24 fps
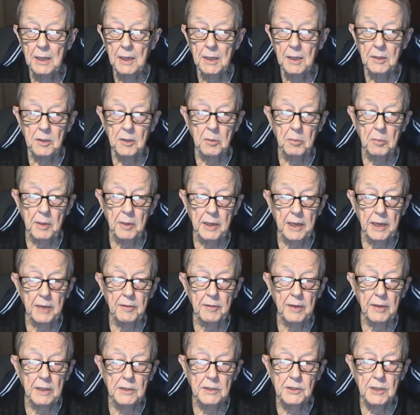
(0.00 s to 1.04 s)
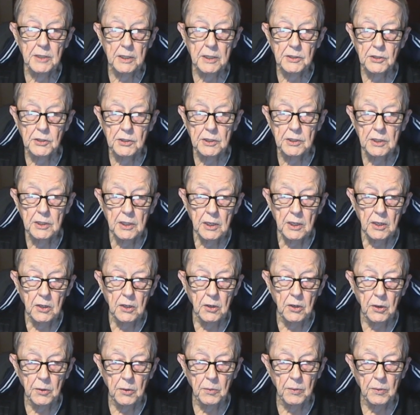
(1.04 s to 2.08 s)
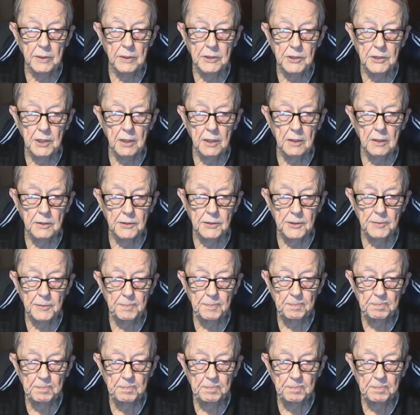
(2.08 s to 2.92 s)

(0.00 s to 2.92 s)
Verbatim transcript: to be giving such good results.